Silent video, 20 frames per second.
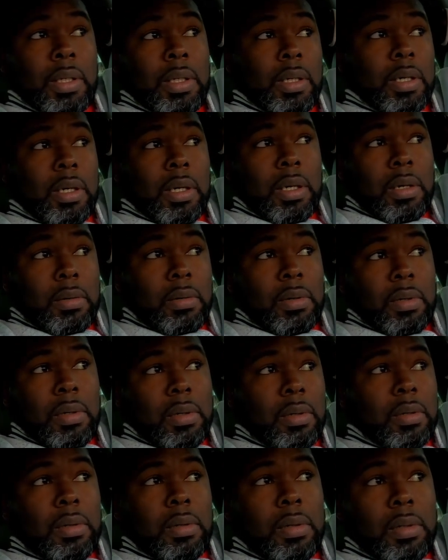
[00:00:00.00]
and
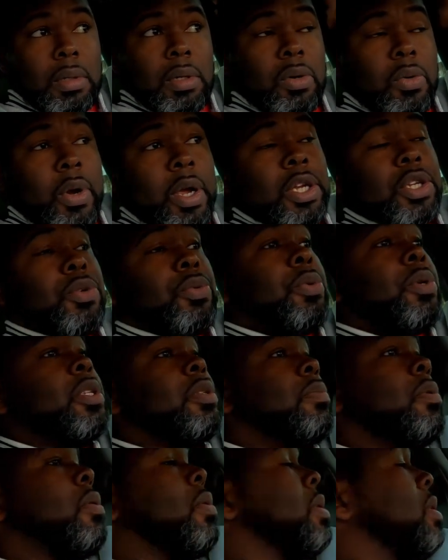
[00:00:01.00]
Gran
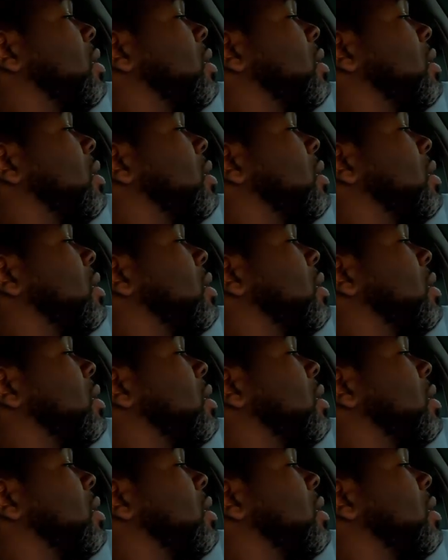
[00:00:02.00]
Turismo